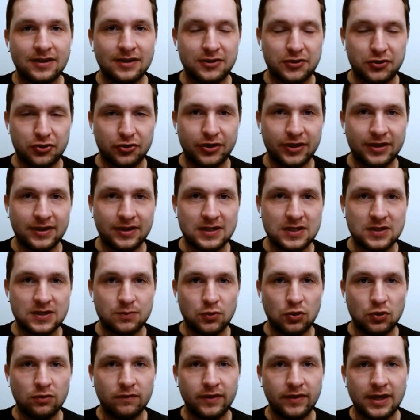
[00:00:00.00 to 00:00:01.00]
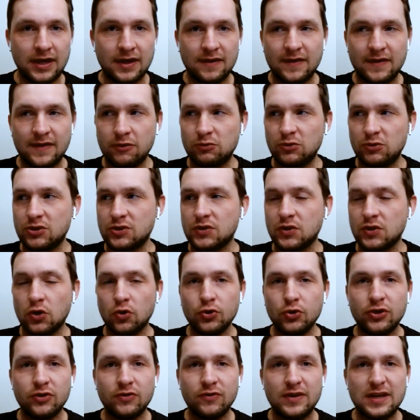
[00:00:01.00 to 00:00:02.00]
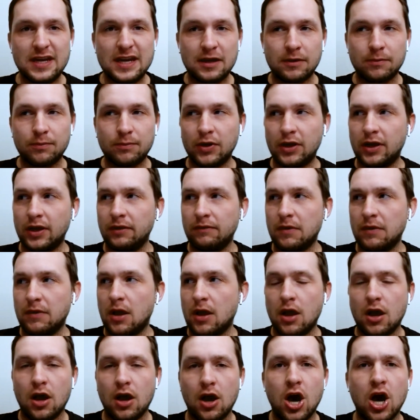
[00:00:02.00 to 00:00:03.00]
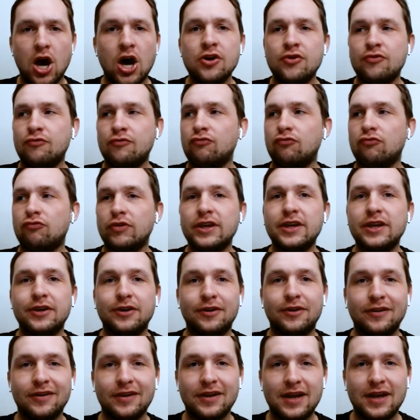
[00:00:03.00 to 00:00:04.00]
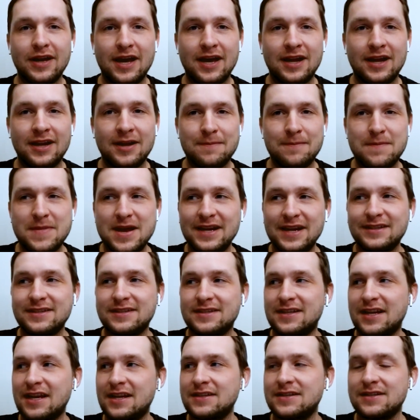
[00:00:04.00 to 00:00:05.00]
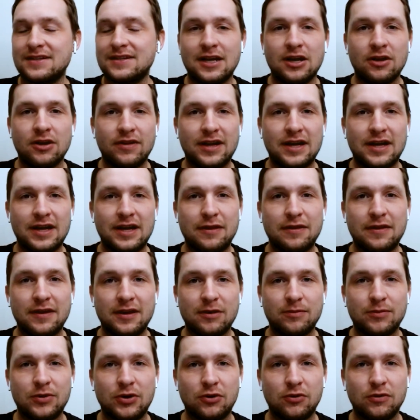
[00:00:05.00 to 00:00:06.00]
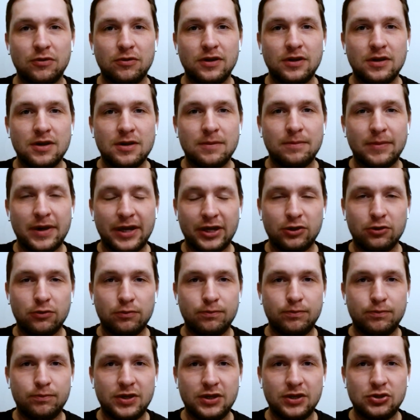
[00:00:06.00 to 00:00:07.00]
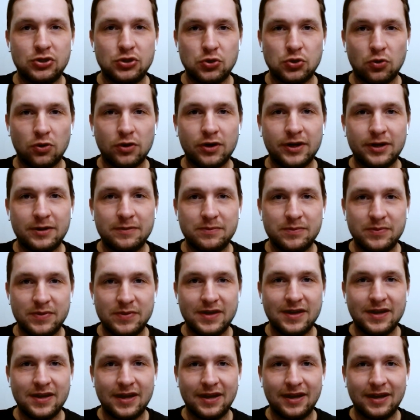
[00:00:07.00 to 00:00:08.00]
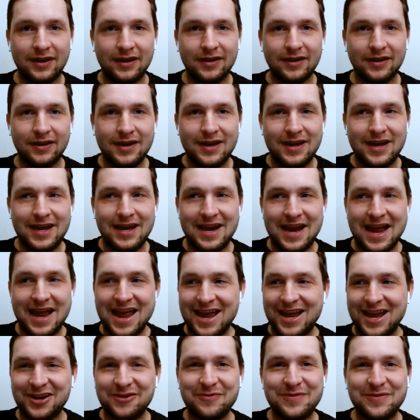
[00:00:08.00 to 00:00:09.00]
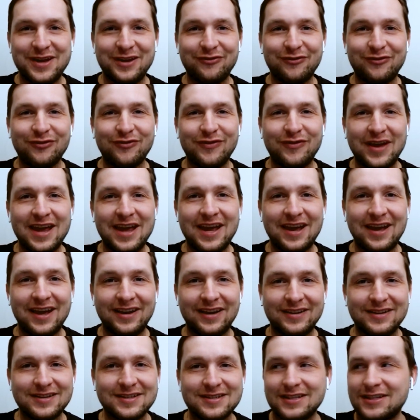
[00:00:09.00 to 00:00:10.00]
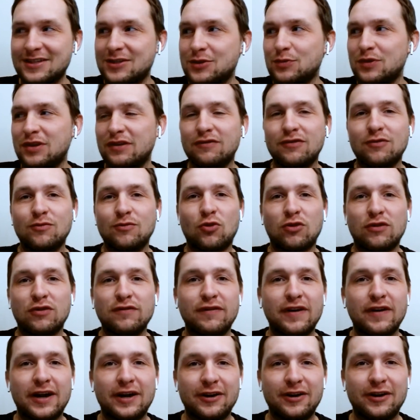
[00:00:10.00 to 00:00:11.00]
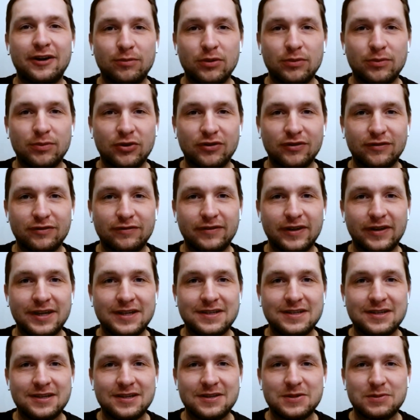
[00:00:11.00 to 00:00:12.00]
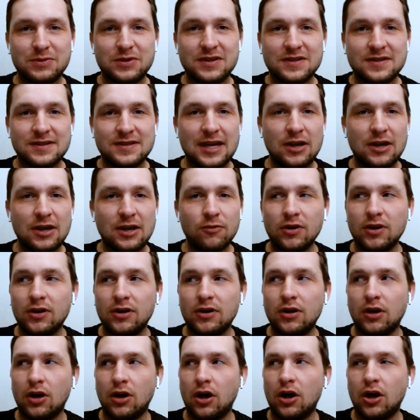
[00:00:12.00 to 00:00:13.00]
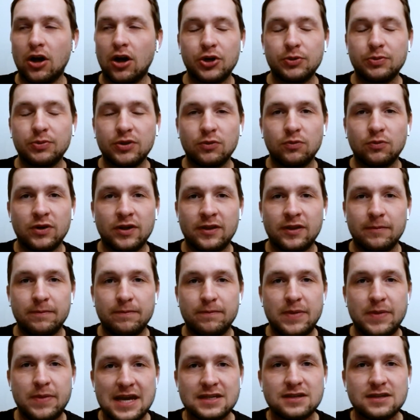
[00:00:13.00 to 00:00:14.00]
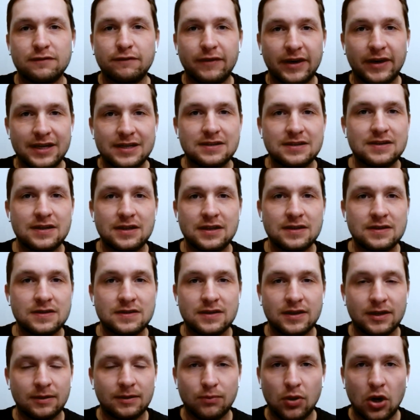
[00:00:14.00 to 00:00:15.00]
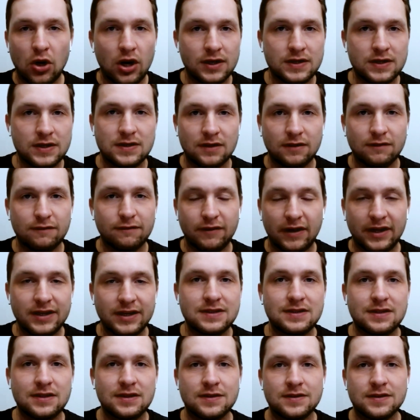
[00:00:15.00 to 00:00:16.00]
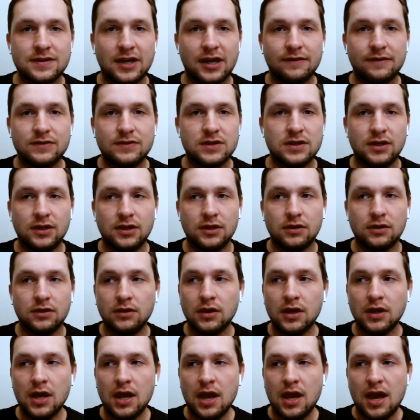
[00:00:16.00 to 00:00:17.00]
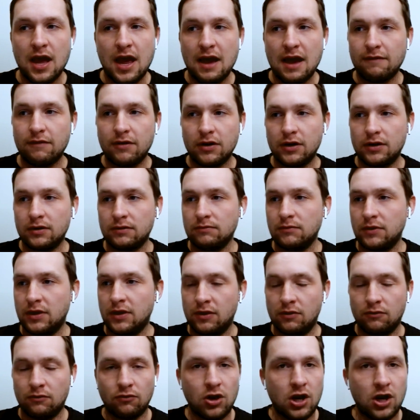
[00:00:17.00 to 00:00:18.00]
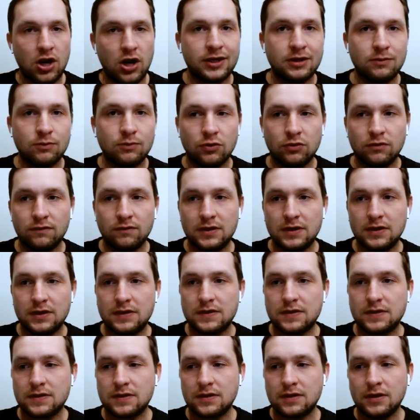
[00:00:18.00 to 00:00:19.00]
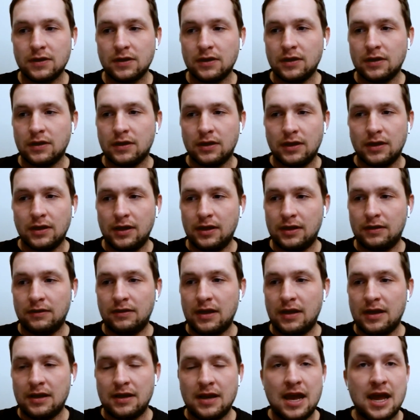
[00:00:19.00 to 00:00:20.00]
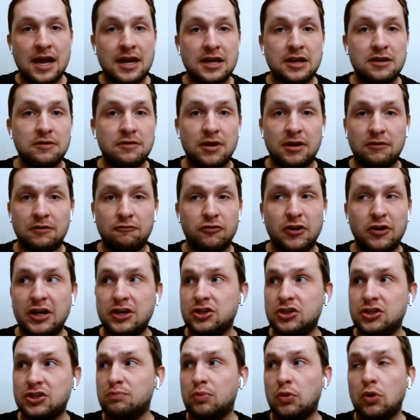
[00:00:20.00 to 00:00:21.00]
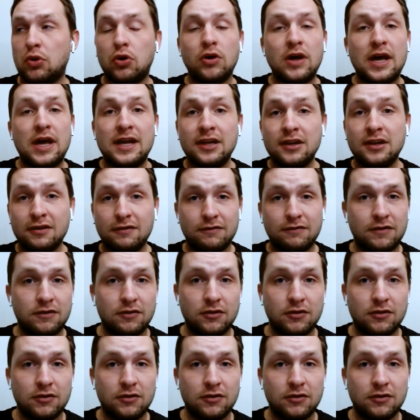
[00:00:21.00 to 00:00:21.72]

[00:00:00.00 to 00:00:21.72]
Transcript: during this movie, and they were so unique but unreal, and it makes sense now that I think about Michael B. Jordan being an anime fan, and this gets me even more fired up about the fight scenes, because they were arguably one of the best fight scenes, like boxing fight scenes I've seen ever in the Rocky movies, in Raging Bull, any of